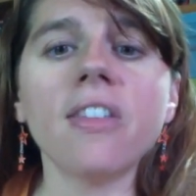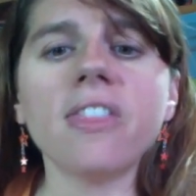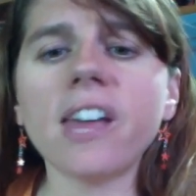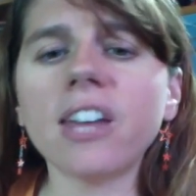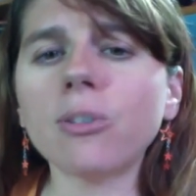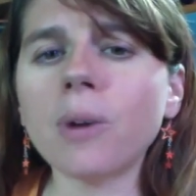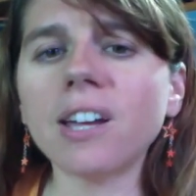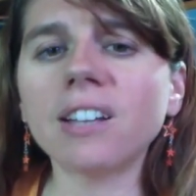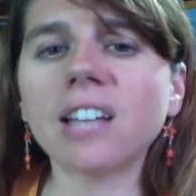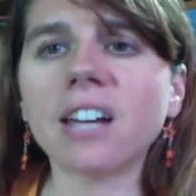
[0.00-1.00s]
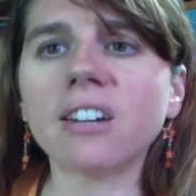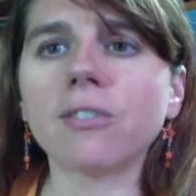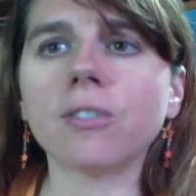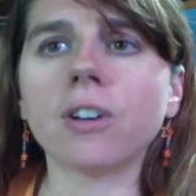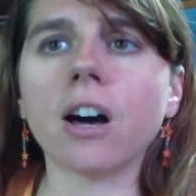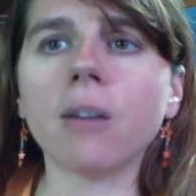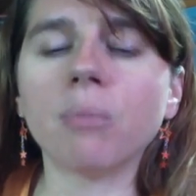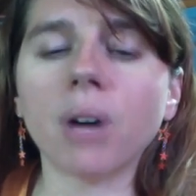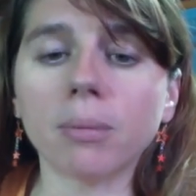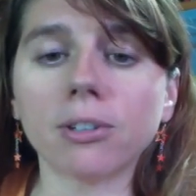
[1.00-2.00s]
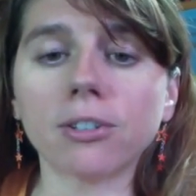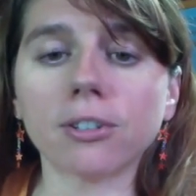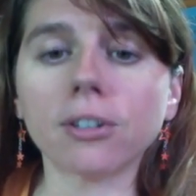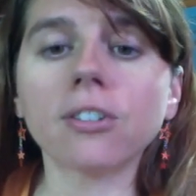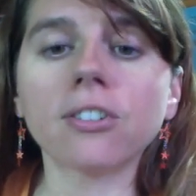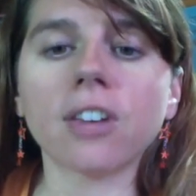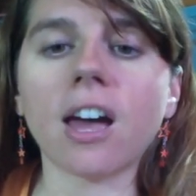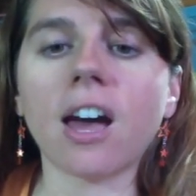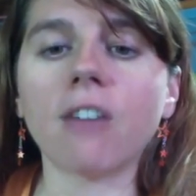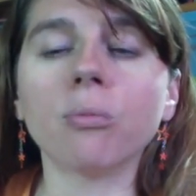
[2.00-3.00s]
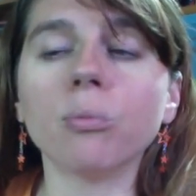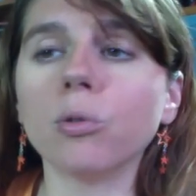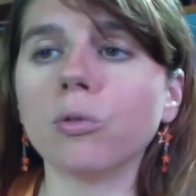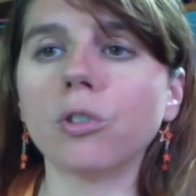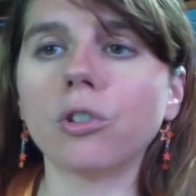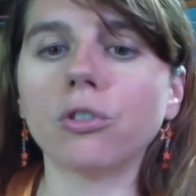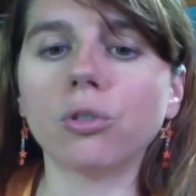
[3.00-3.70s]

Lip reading: That's why a lot of publishers have moved